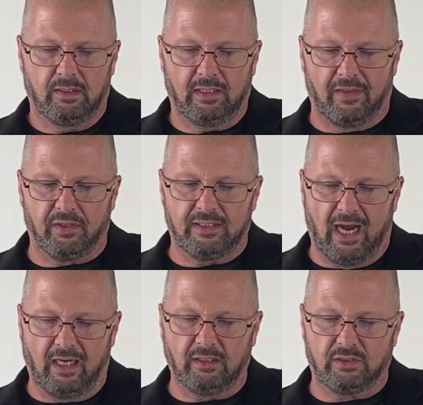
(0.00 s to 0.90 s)
and the
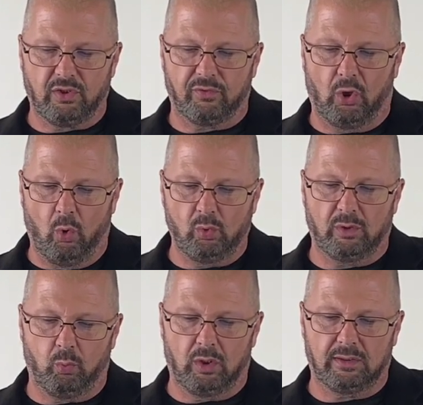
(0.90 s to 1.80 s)
knowledge of the Holy
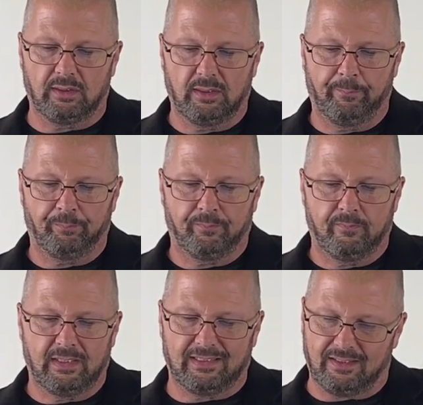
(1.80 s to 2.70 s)
One
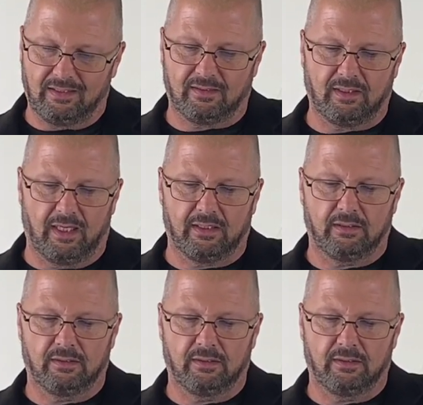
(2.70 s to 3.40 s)
is insight.